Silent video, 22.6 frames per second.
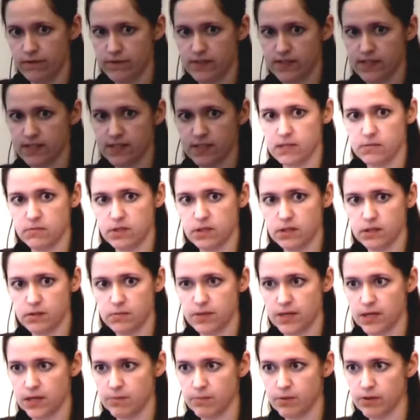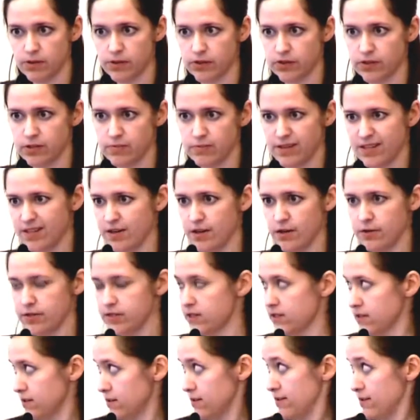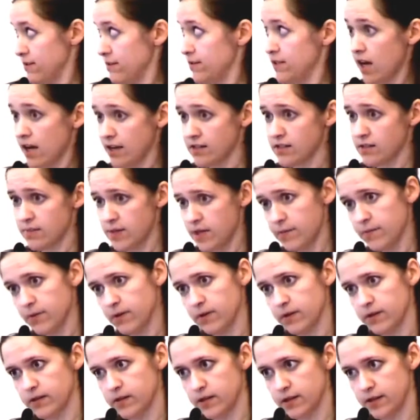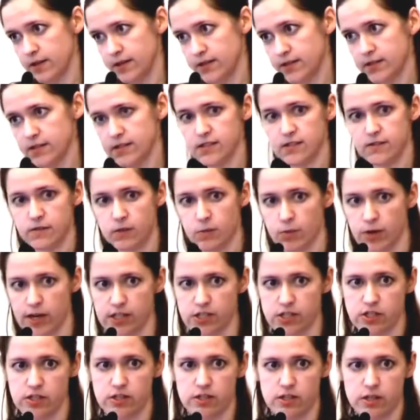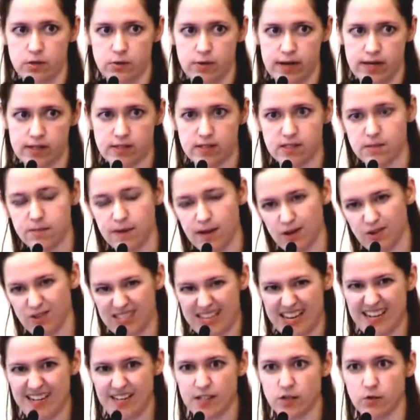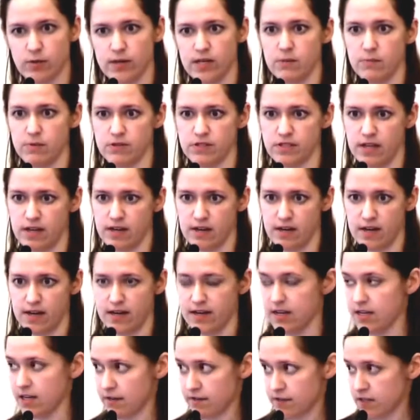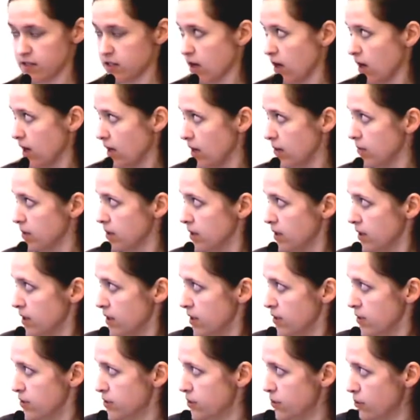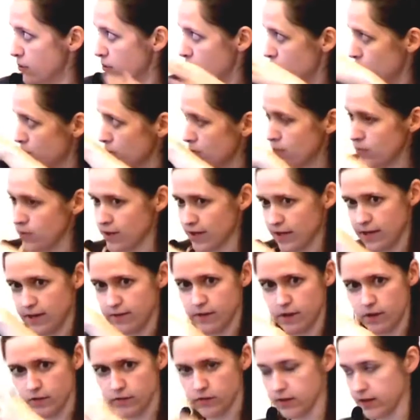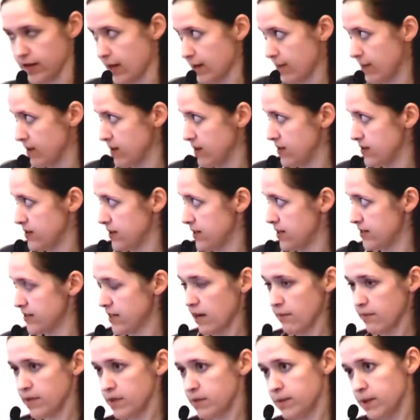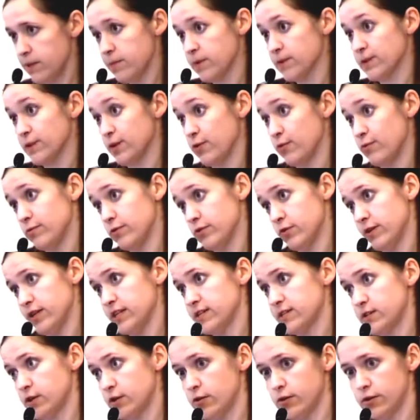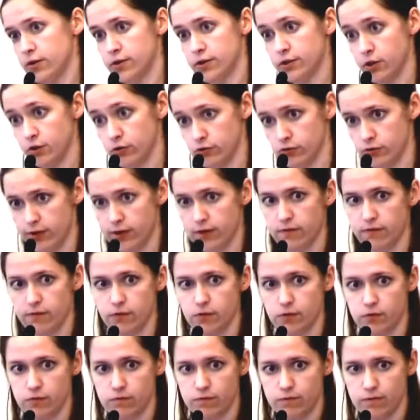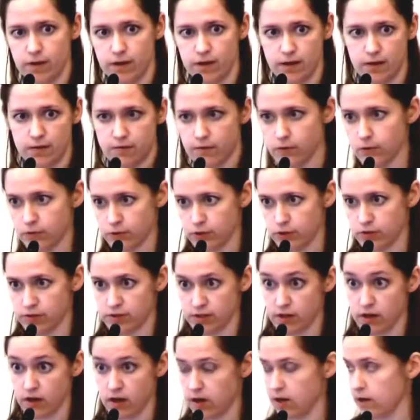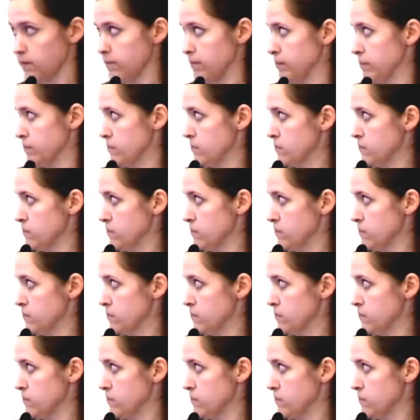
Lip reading: 60 million people, it's tons of people. And the incidence of depression in the US is about 10 to 20% at any given time. So we're kind of overlapping these things. How many people don't drink soda or don't drink fruit juice at all?